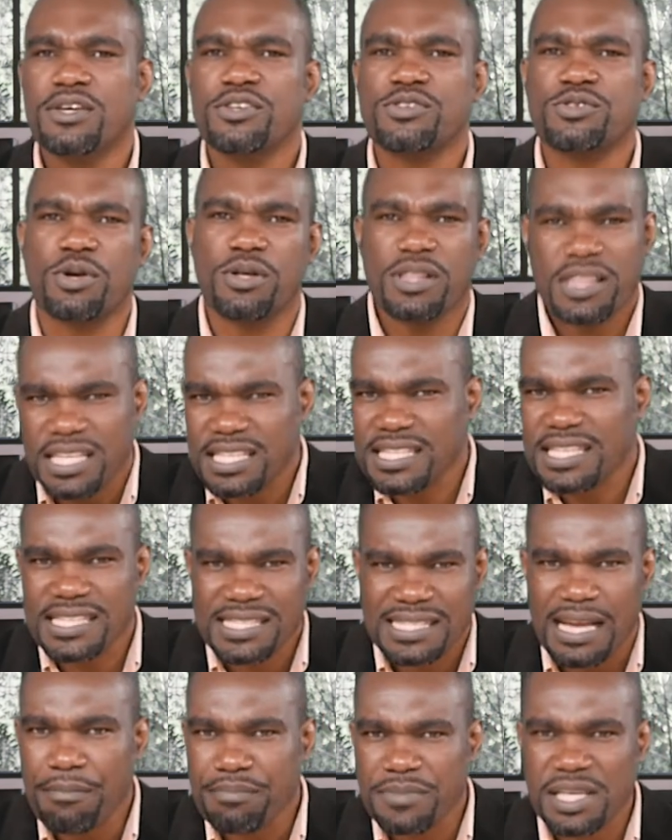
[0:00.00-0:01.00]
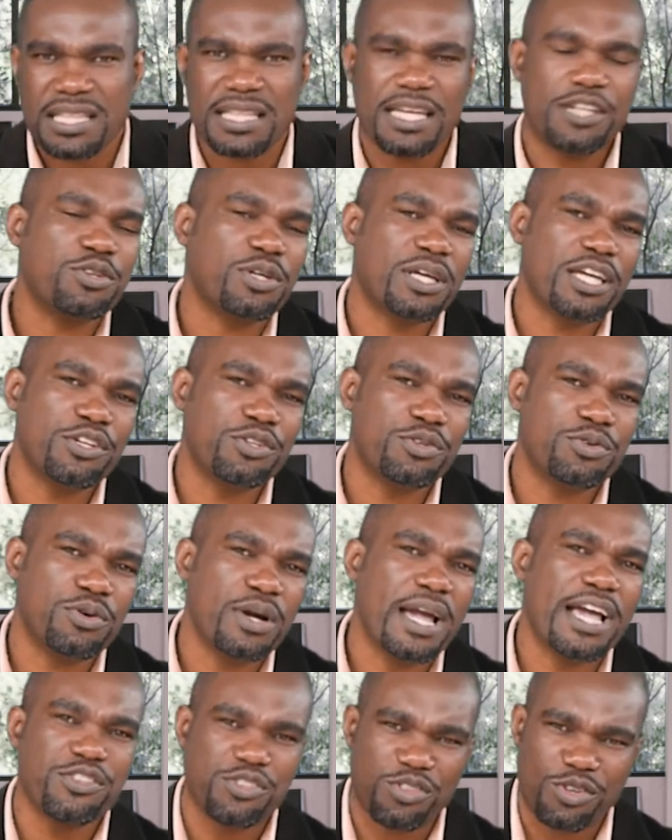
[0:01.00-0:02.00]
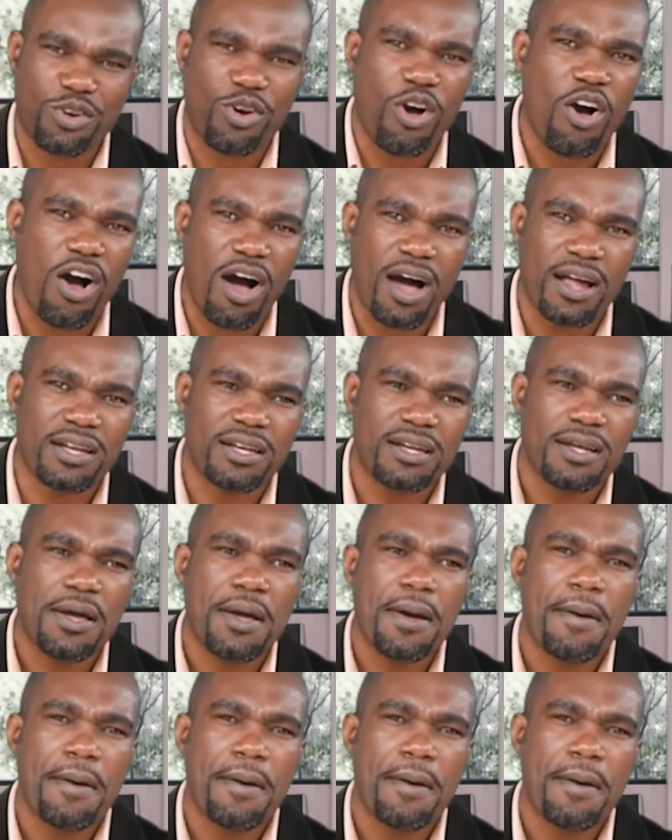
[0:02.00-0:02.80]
So this is something that you can do as you go on.